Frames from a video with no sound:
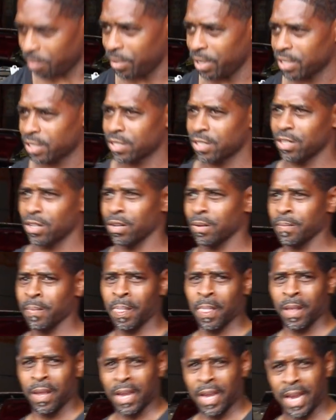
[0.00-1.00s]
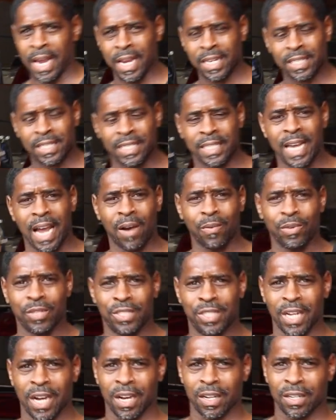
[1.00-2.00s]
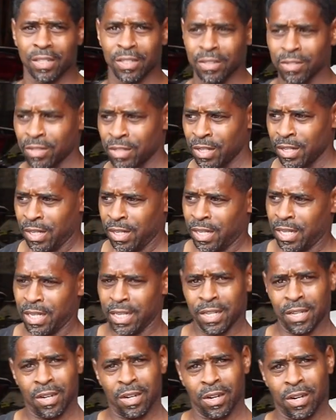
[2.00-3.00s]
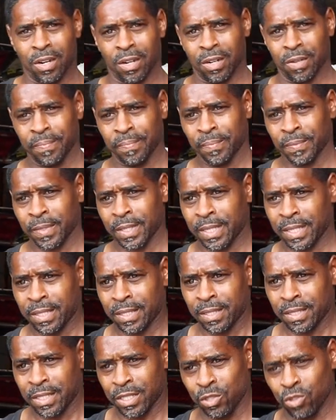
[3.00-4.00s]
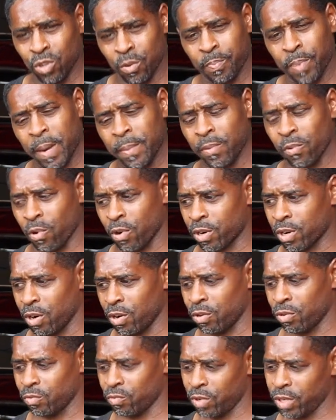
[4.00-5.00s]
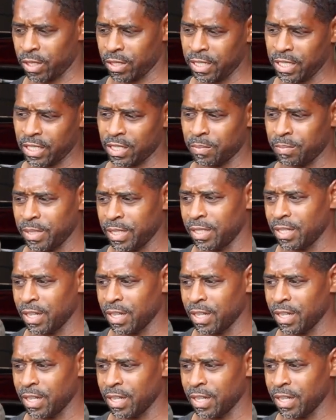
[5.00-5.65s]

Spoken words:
messed up. Actually got with Jena and to do a paperwork on what needs to be